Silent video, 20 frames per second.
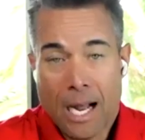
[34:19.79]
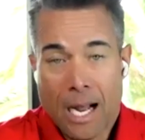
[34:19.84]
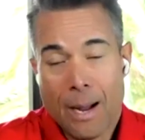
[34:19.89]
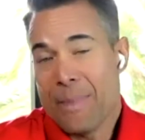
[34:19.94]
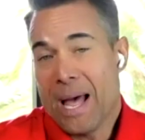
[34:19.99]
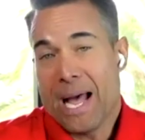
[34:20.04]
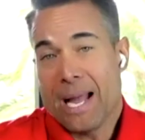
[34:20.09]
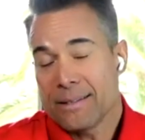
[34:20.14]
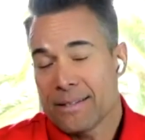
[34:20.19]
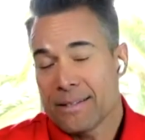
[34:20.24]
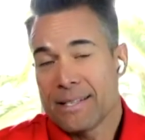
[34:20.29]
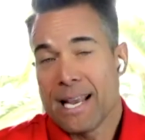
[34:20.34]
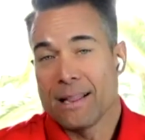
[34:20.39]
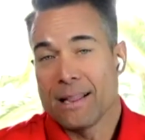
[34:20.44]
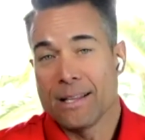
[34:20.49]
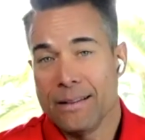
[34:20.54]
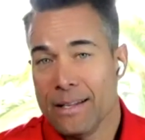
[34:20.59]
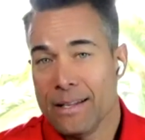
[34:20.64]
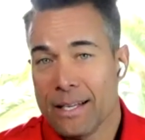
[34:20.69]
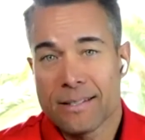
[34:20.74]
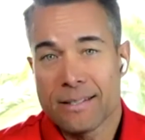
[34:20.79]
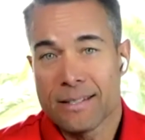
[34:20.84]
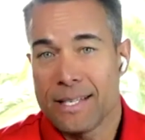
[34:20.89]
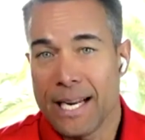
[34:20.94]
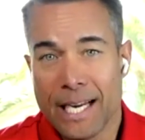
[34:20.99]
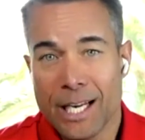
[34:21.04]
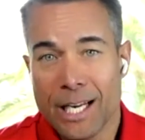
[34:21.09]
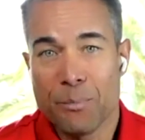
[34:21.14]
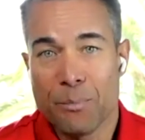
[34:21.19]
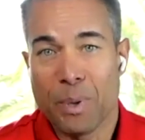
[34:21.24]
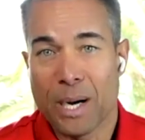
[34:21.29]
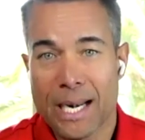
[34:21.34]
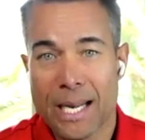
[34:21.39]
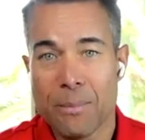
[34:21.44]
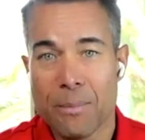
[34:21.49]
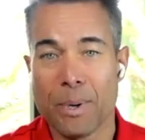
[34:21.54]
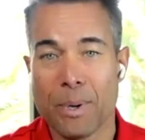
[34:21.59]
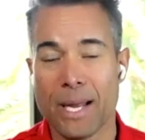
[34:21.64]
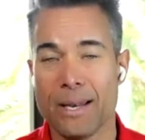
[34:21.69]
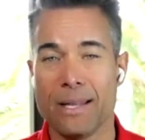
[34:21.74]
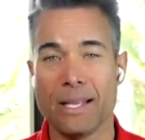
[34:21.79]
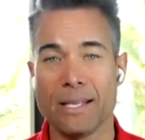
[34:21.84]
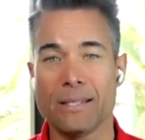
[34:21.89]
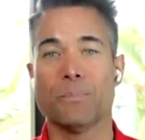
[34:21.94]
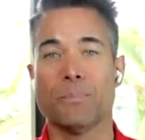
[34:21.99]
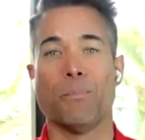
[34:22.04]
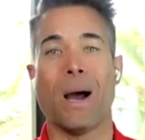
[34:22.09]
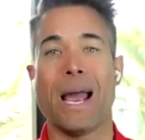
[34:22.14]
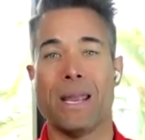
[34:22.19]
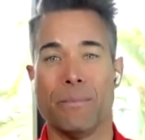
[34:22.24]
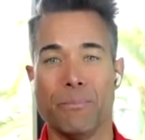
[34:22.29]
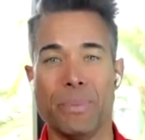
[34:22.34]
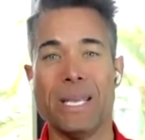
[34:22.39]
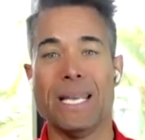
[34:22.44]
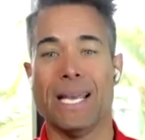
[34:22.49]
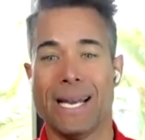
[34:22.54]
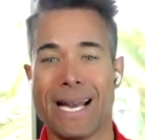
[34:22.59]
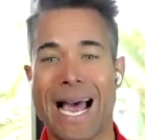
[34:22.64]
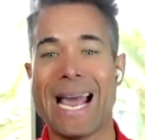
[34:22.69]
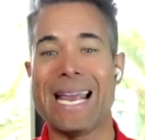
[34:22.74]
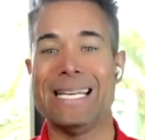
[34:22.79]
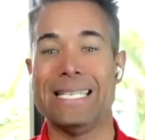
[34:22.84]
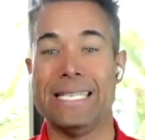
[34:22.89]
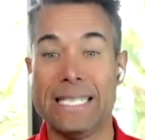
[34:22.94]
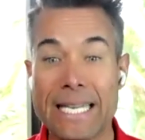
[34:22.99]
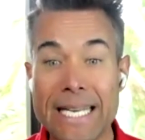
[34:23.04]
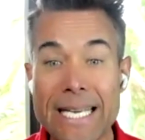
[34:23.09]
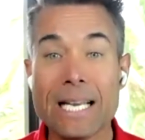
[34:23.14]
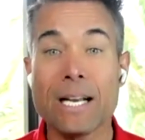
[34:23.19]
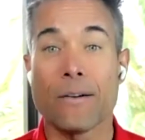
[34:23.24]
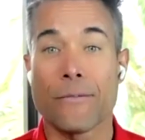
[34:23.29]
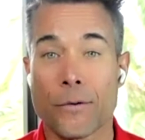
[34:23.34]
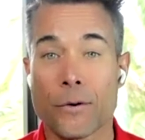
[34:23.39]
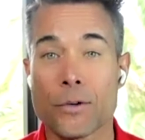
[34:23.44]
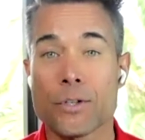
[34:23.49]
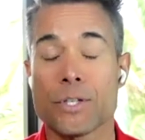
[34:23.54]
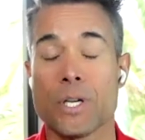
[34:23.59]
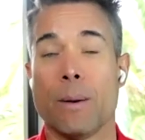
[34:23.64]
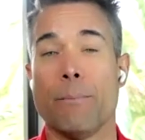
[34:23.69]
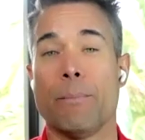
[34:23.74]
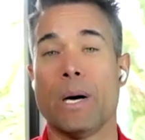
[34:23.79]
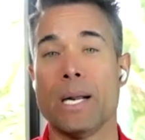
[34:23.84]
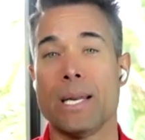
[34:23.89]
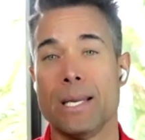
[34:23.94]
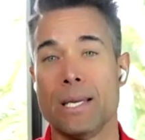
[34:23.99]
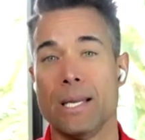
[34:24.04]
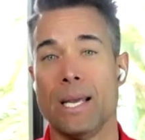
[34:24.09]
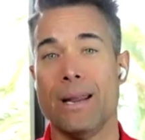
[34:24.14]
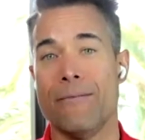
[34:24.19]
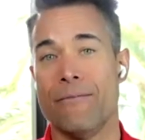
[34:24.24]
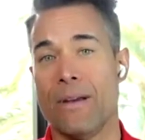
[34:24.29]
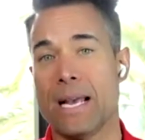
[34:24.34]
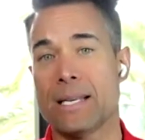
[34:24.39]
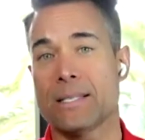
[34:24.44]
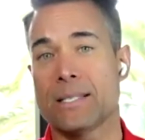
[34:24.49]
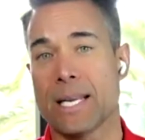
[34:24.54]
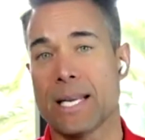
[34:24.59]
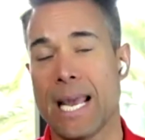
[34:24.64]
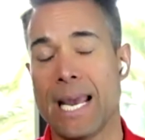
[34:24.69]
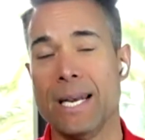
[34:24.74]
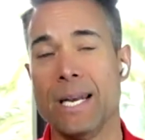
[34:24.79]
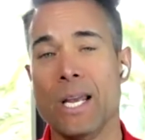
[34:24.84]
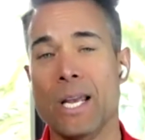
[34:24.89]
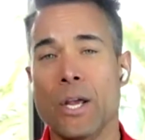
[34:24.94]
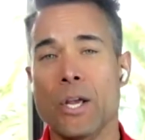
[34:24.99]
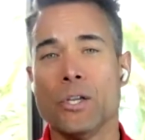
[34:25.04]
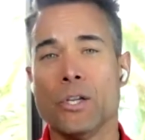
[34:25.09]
I'm not selling this to anybody, but this might be an idea for somebody to investigate.